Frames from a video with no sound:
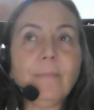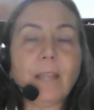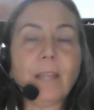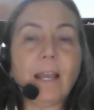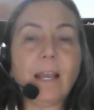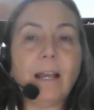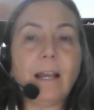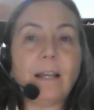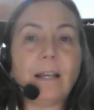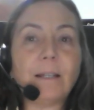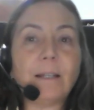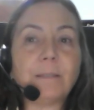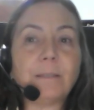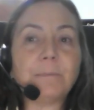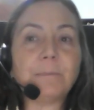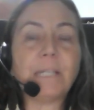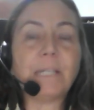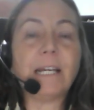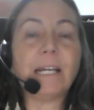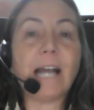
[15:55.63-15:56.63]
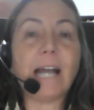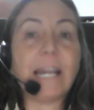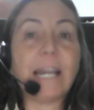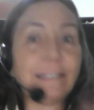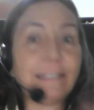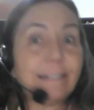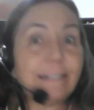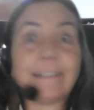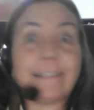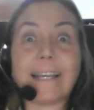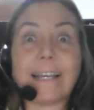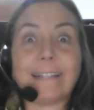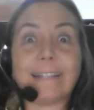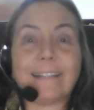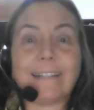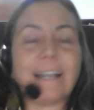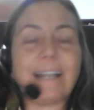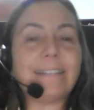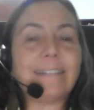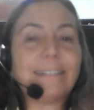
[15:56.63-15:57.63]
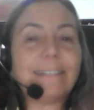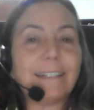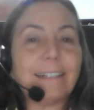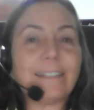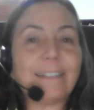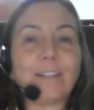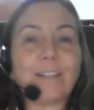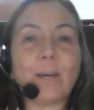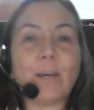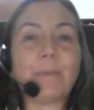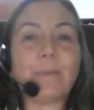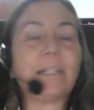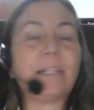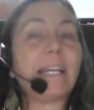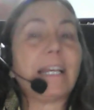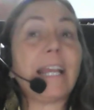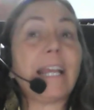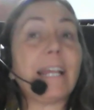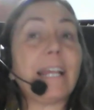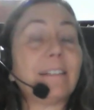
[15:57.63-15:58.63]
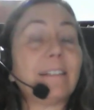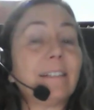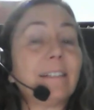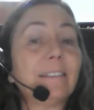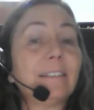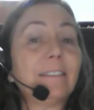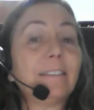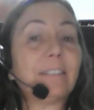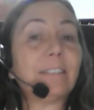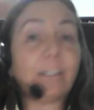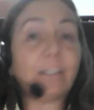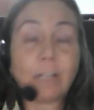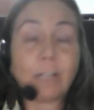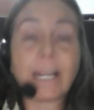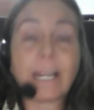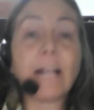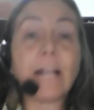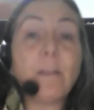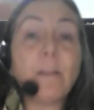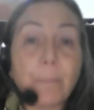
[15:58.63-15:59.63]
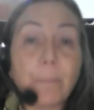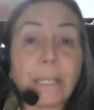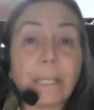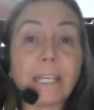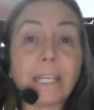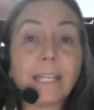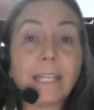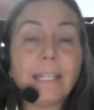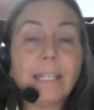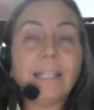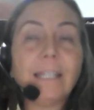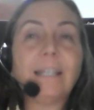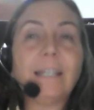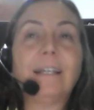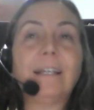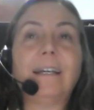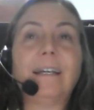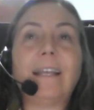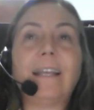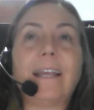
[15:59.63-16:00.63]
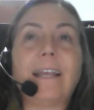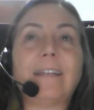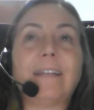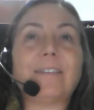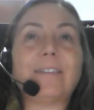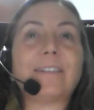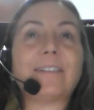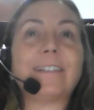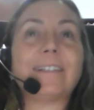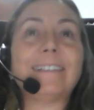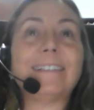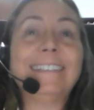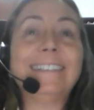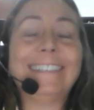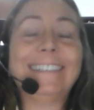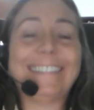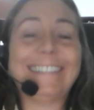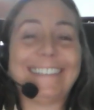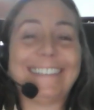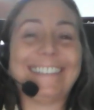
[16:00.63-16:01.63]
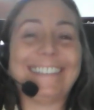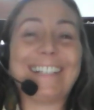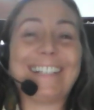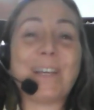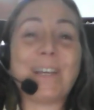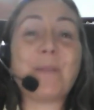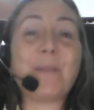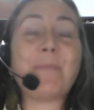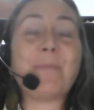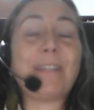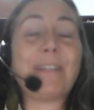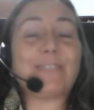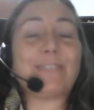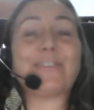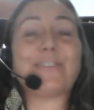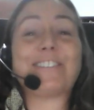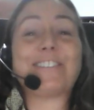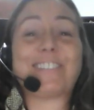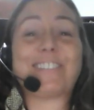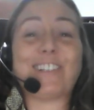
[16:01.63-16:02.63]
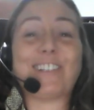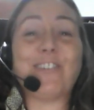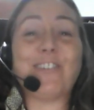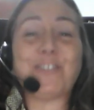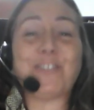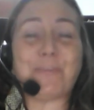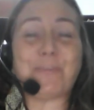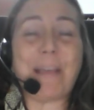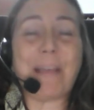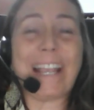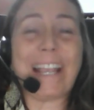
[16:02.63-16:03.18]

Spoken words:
I did that. I set it up, and I had Sarah help me, and Pinterest closed my